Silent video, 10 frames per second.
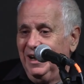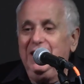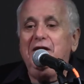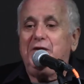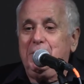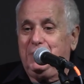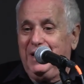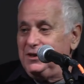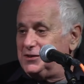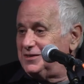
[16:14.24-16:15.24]
a living
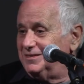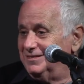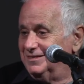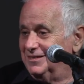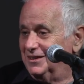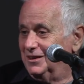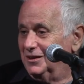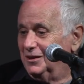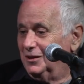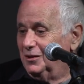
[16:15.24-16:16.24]
place
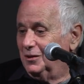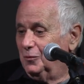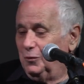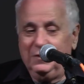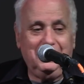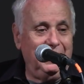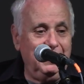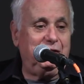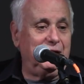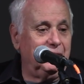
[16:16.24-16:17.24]
with
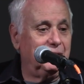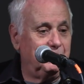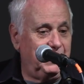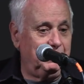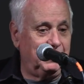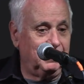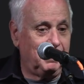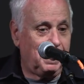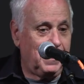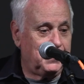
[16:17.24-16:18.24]
living people.
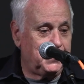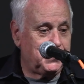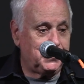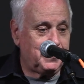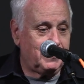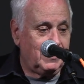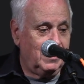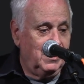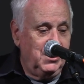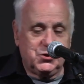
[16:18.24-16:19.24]

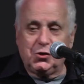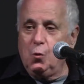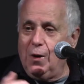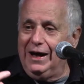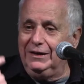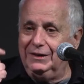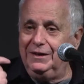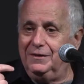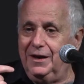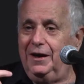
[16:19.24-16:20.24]
So why
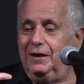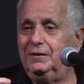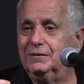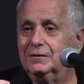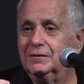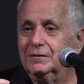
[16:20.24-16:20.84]
did they